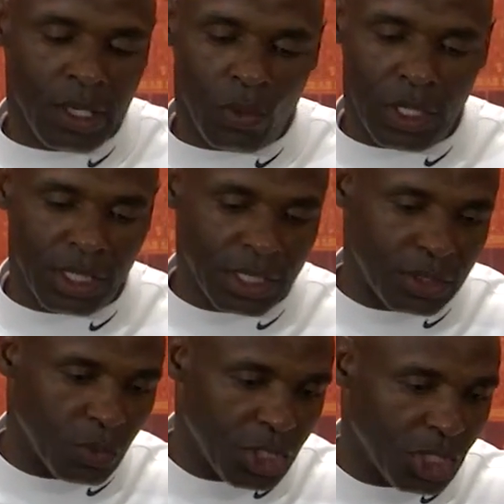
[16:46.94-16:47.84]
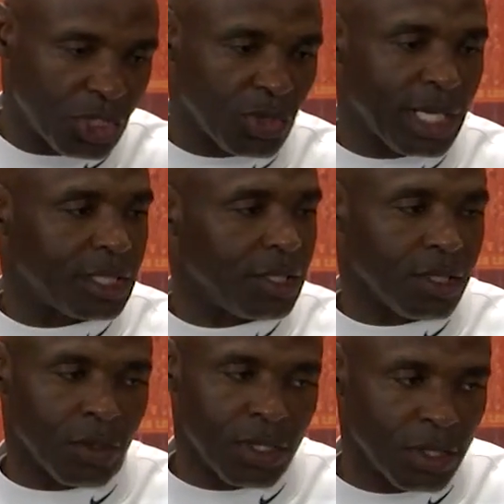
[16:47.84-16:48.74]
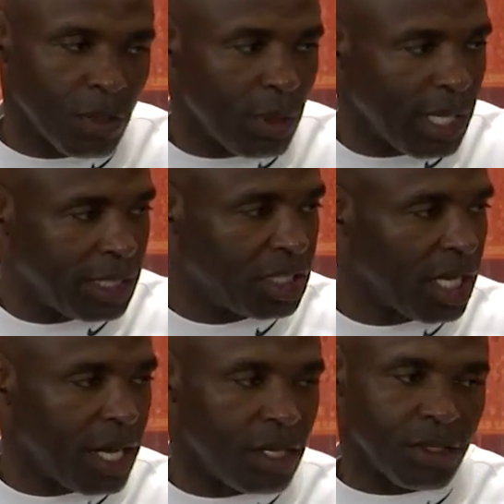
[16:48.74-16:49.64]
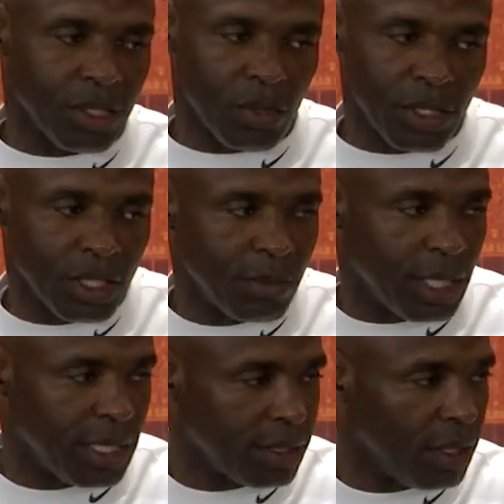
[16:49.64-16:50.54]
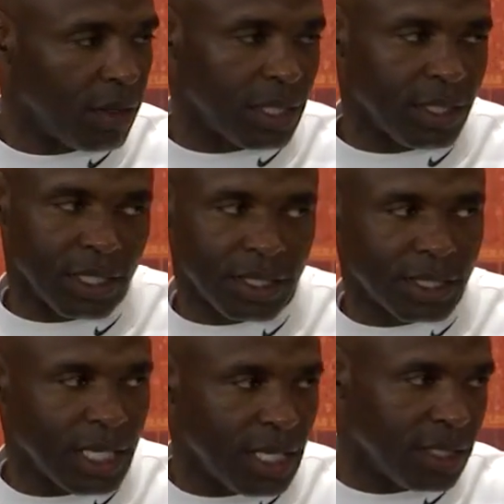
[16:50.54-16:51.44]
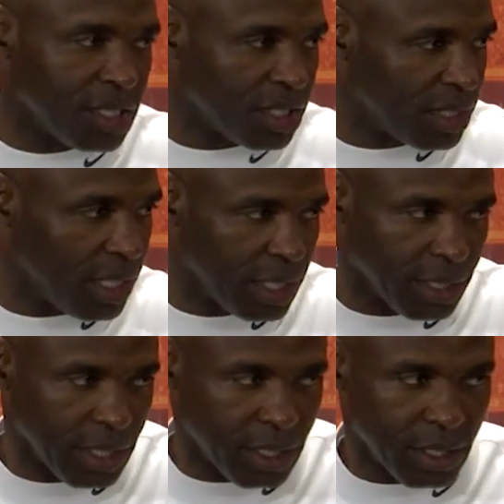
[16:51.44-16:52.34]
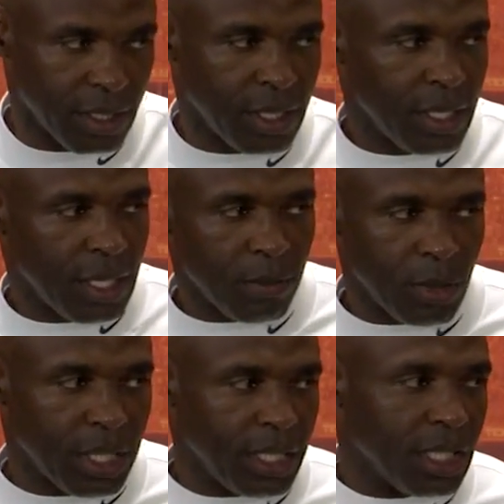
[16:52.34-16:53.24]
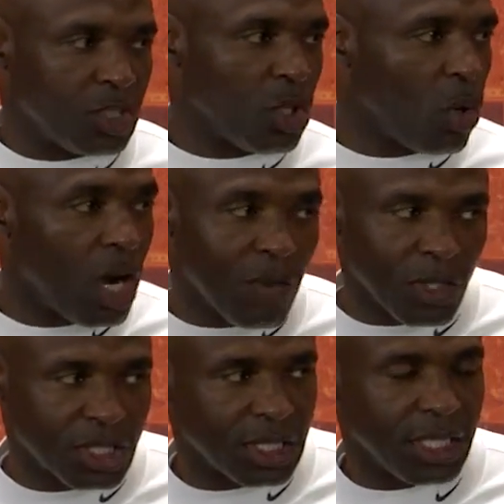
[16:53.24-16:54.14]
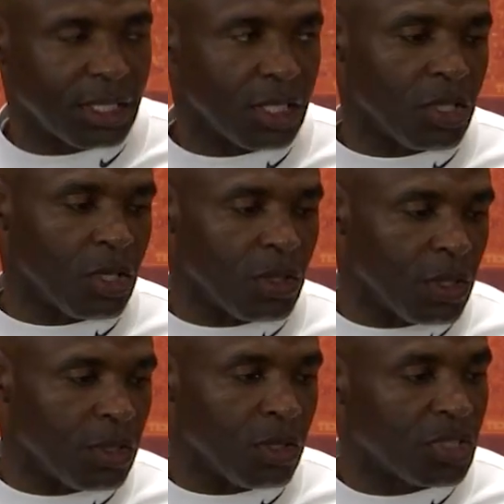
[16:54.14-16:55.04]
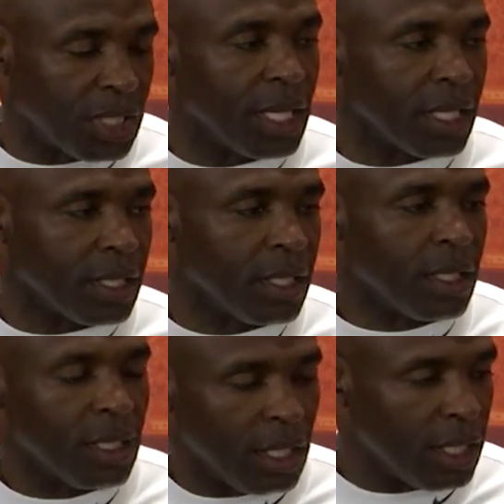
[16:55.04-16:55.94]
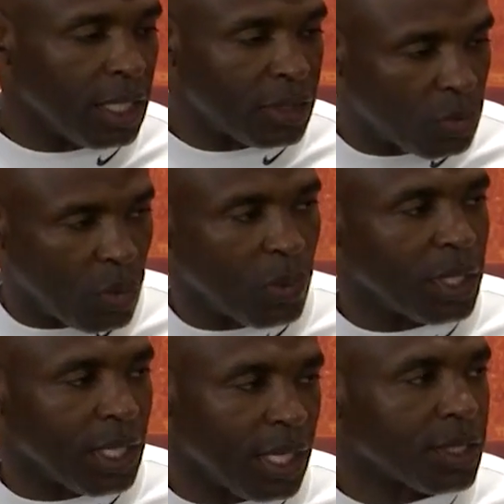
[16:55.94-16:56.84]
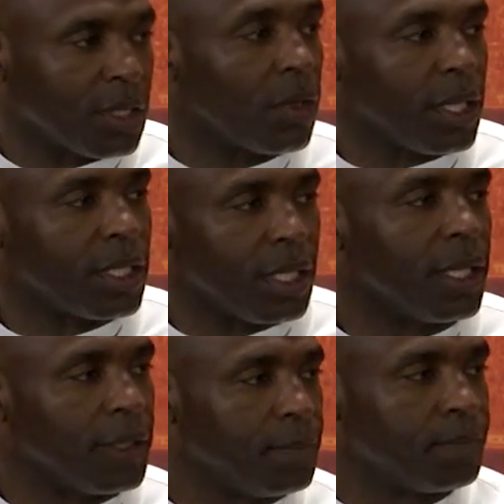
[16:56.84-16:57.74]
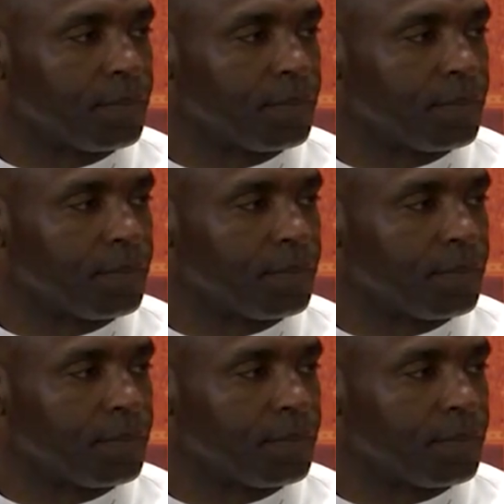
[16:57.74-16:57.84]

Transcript: when they just when you're stretching, you don't hear nobody chattering, you don't hear anybody talking. They're just kind of just sitting there, but it, it's no conversation. You, you, you, sit, and that's what we and I saw that today.